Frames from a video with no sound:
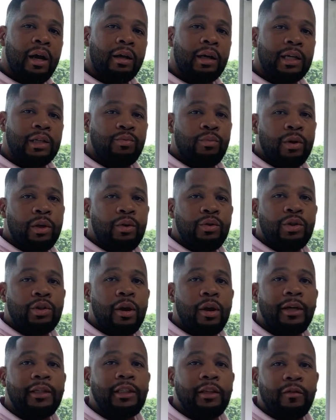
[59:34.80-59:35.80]
because when you
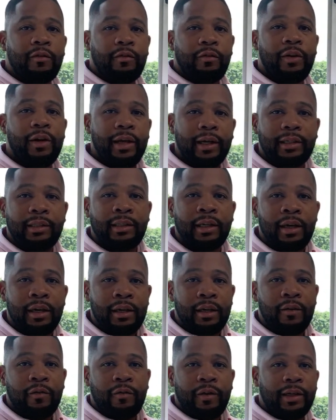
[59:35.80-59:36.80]
start your fix,
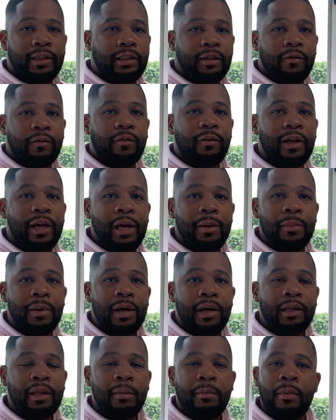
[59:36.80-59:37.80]
your fix and flip,
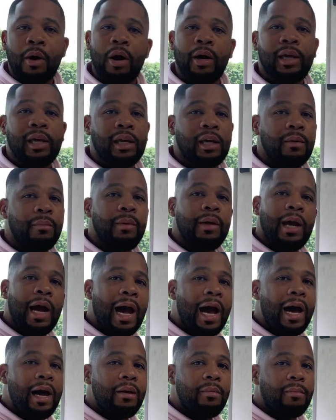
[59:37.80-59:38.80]
the market could be
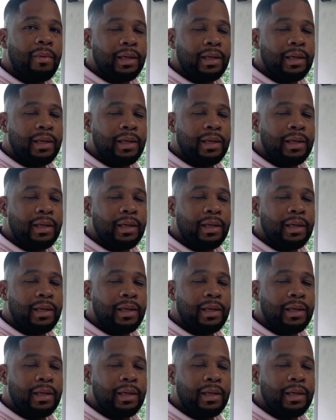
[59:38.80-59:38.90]
hot.